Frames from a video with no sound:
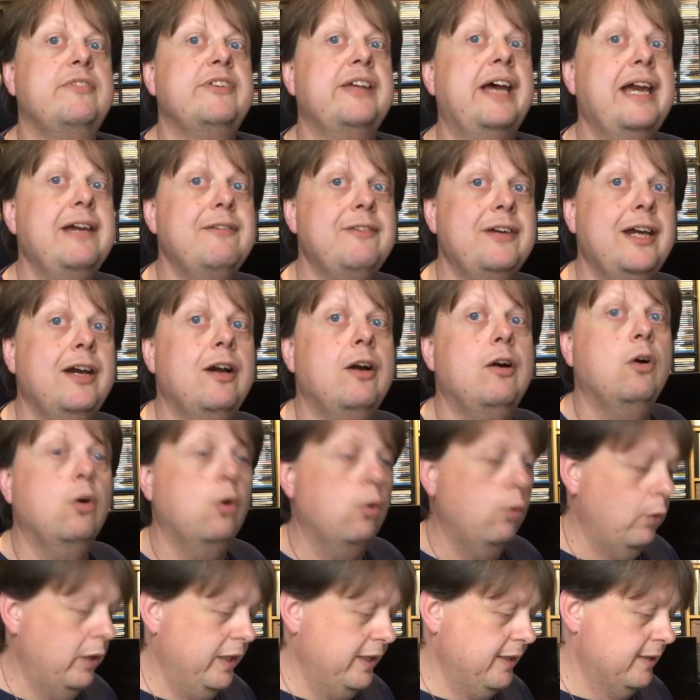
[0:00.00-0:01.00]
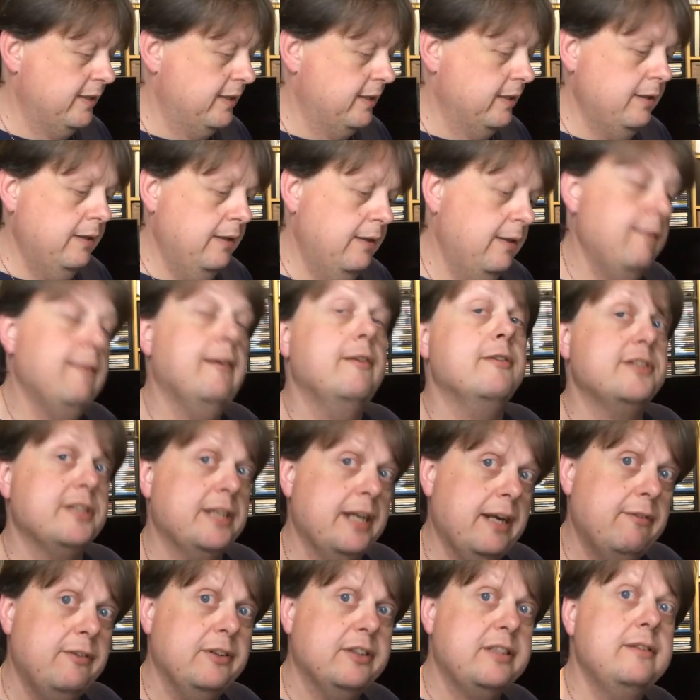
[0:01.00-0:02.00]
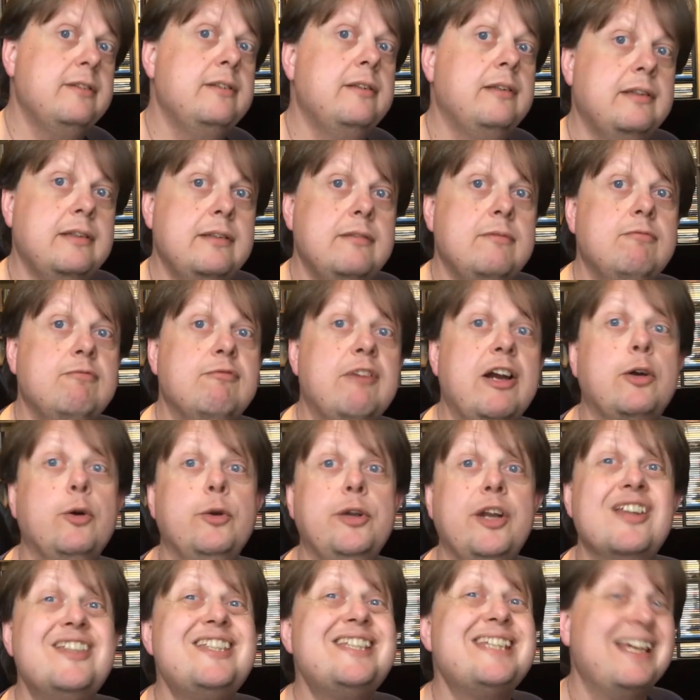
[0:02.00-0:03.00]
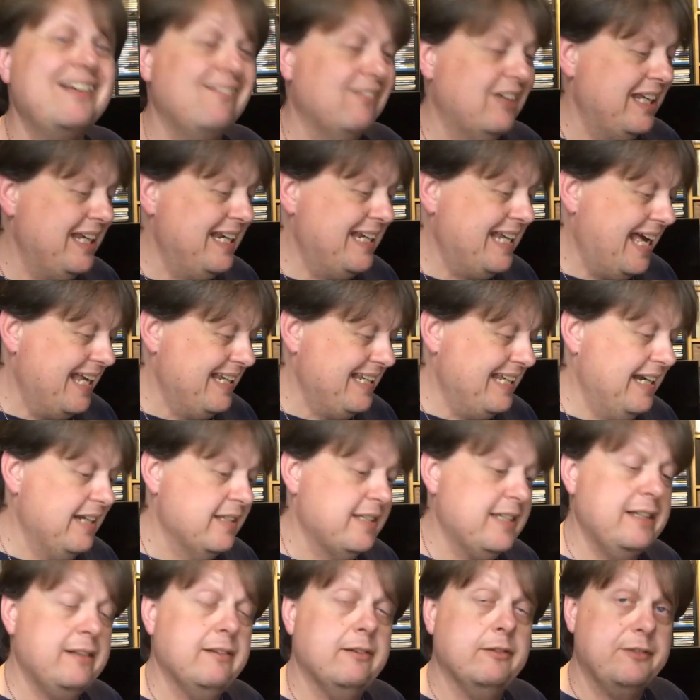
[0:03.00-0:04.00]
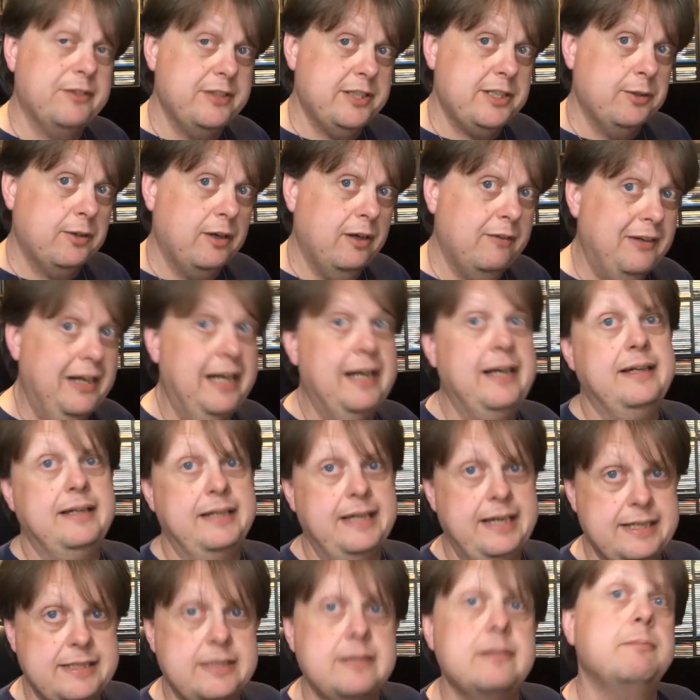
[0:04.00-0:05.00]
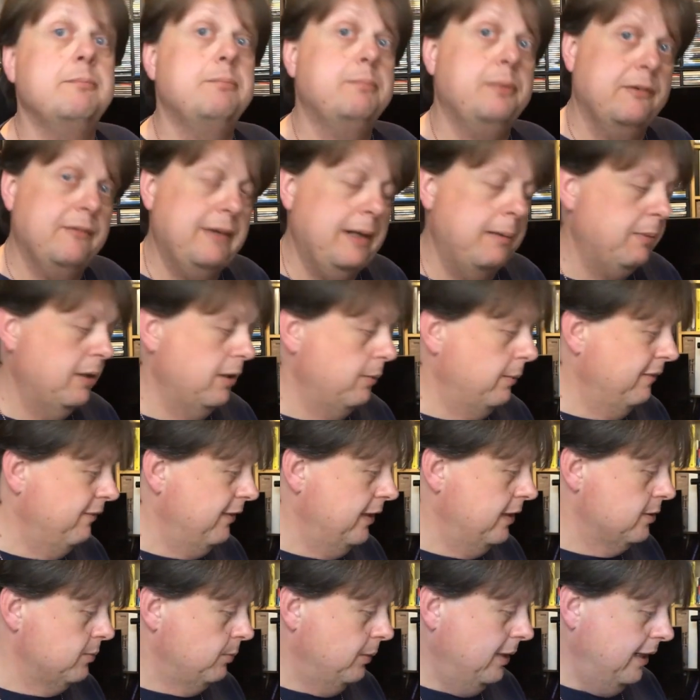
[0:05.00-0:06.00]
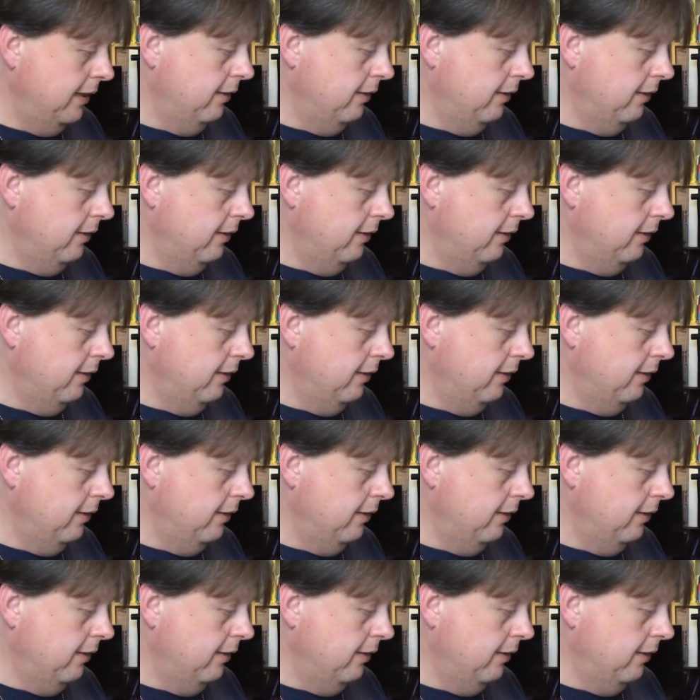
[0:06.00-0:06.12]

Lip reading: save it all, and there was another record I'd seen that he'd had in. I said, have you still got that? Yes, put that by with it as